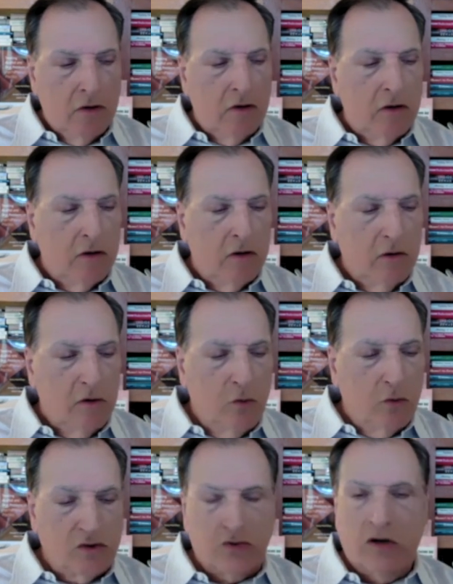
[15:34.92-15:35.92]
who
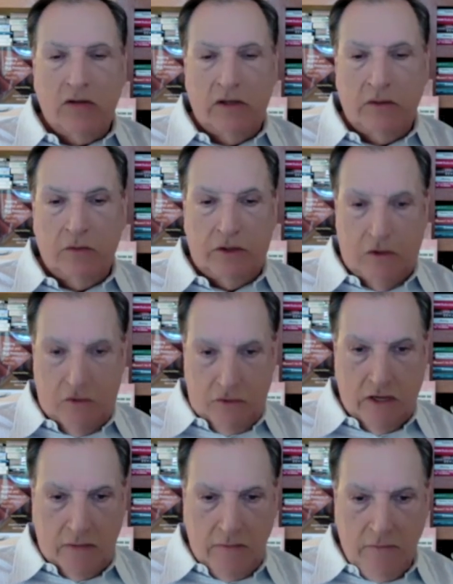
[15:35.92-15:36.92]
were struggling with
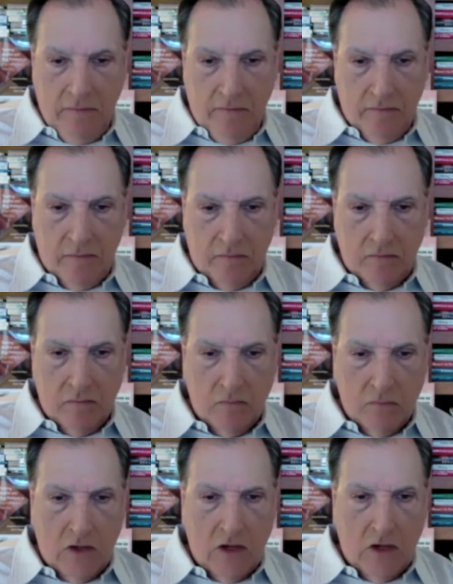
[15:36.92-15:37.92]
cocaine.
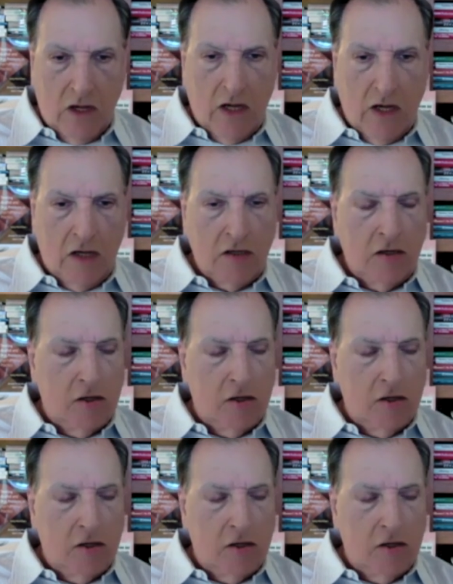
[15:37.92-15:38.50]
And